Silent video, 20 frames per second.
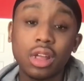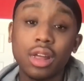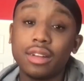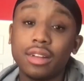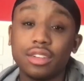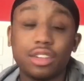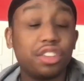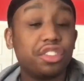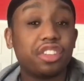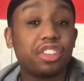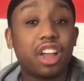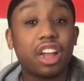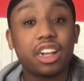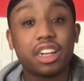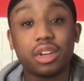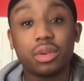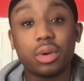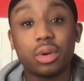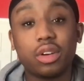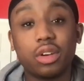they're
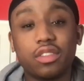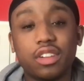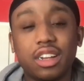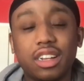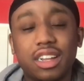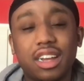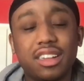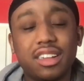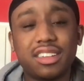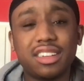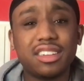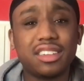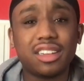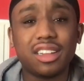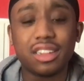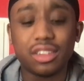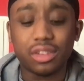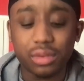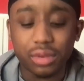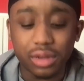shocking the world right now. I think they're
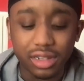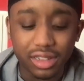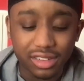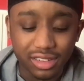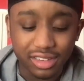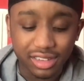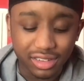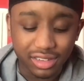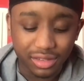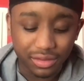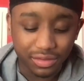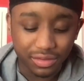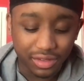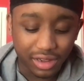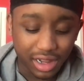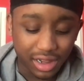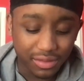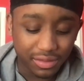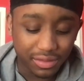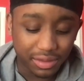like
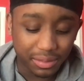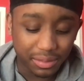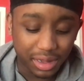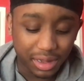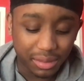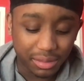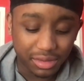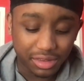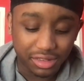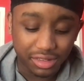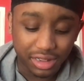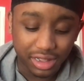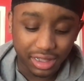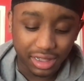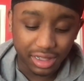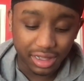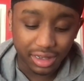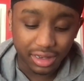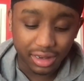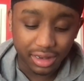26-5, if I'm not
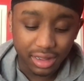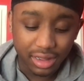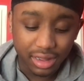mistaken.